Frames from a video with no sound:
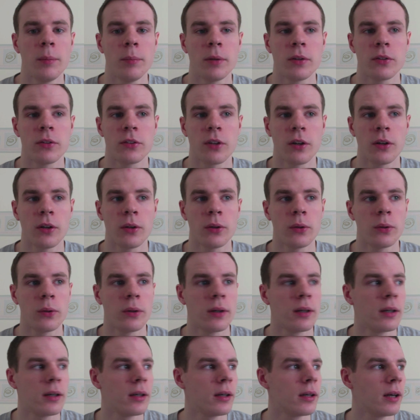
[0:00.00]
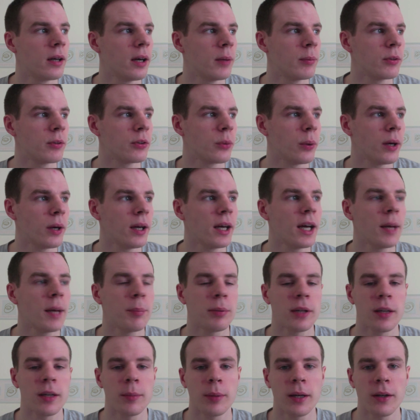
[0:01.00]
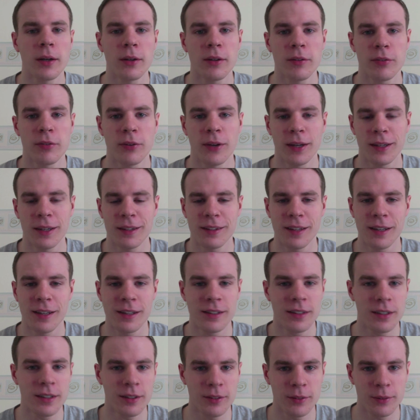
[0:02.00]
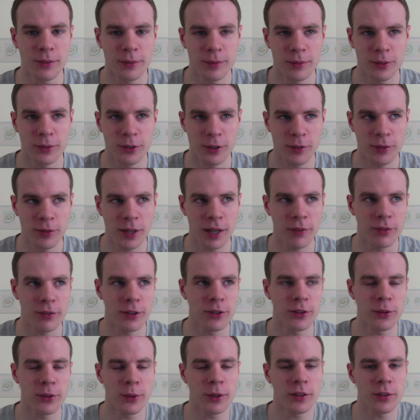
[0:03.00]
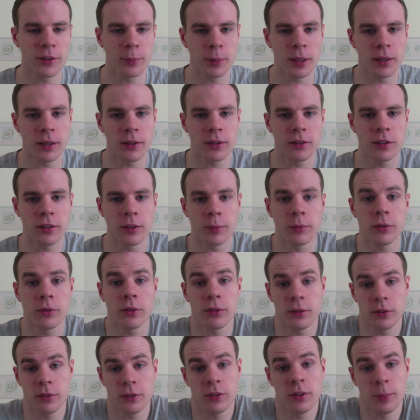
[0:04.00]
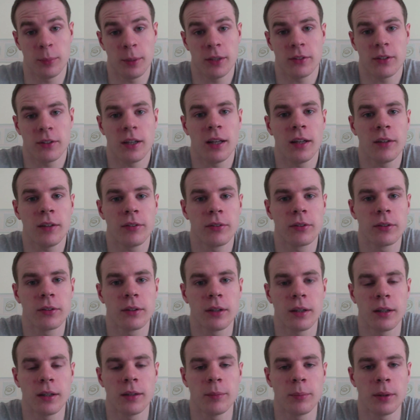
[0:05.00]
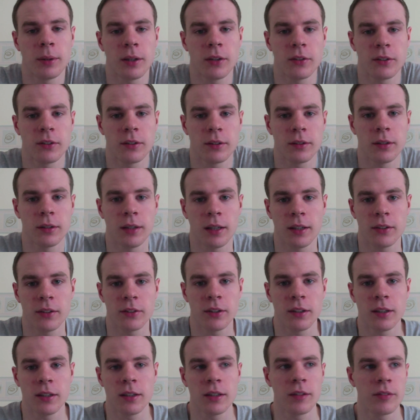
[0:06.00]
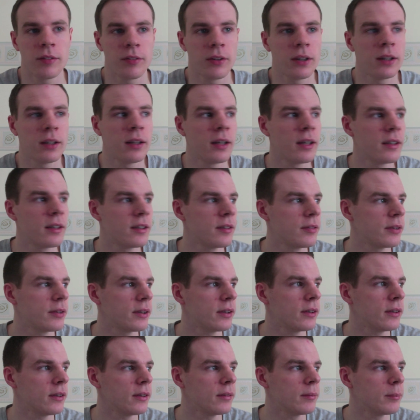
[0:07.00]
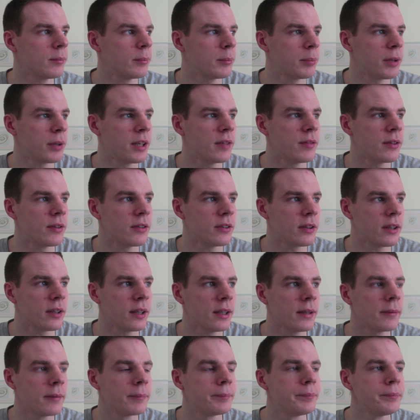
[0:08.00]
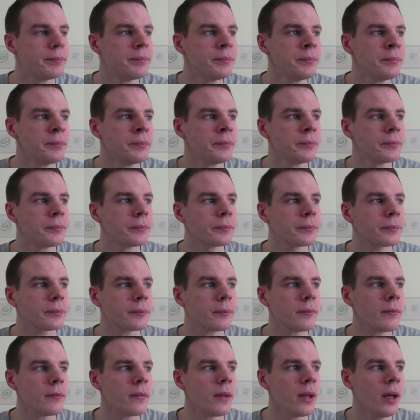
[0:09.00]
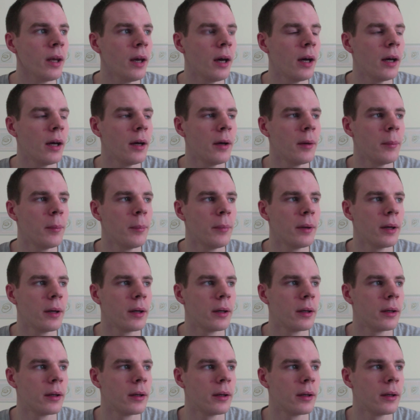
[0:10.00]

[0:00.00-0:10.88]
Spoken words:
So I was quite happy about the fact that I didn't sort of have to do it to myself, because, like I said, I did find that difficult previously, and